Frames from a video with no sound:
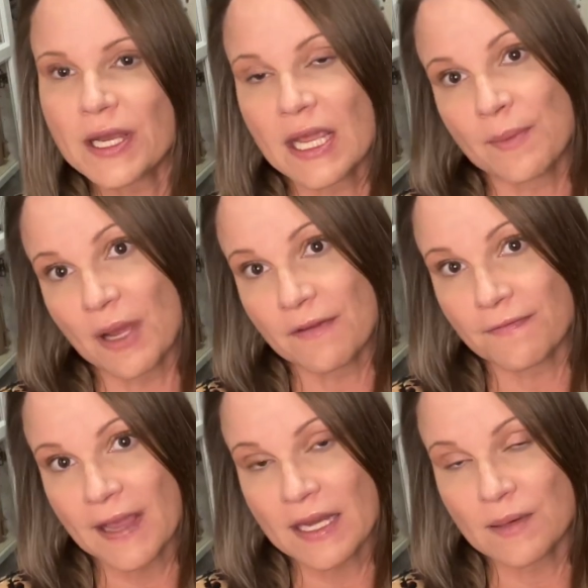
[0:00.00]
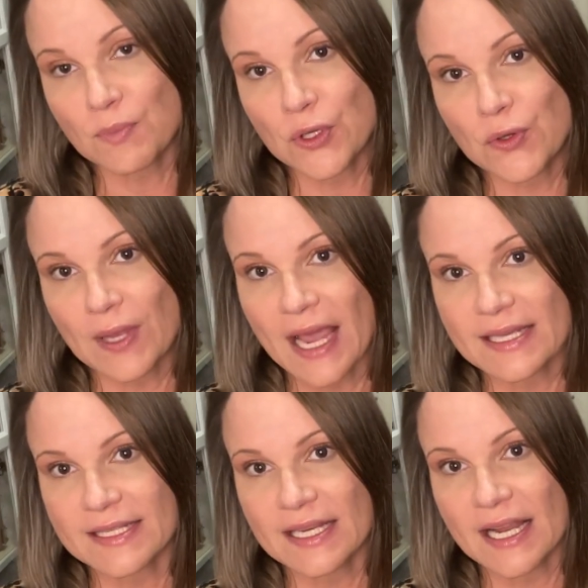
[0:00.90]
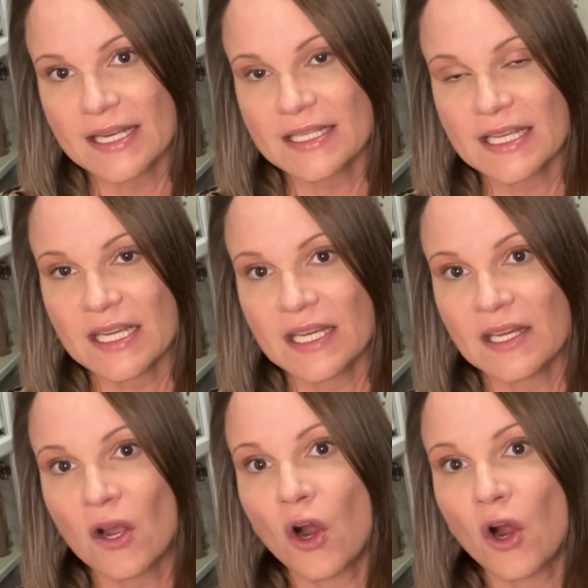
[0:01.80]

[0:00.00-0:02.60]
and my faded blue Cassie 19